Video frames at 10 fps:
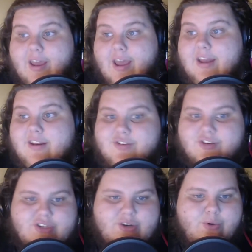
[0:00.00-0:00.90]
It is a
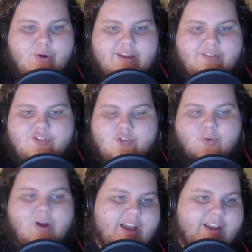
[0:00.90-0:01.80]
story of
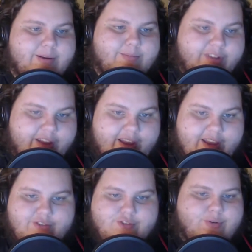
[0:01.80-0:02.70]
triumph
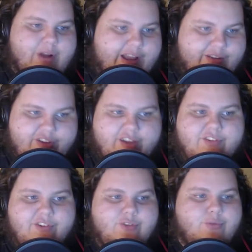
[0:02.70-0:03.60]
and triumph
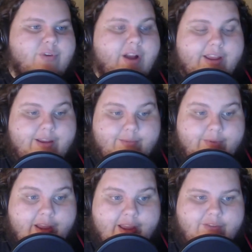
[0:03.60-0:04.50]
after triumph.
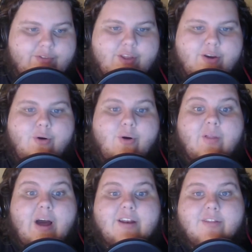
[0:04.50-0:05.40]
Even though a
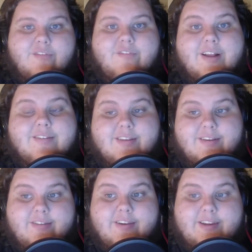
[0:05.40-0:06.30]
lot of the fights
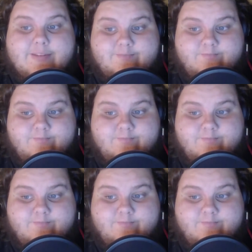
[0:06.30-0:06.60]
he's in,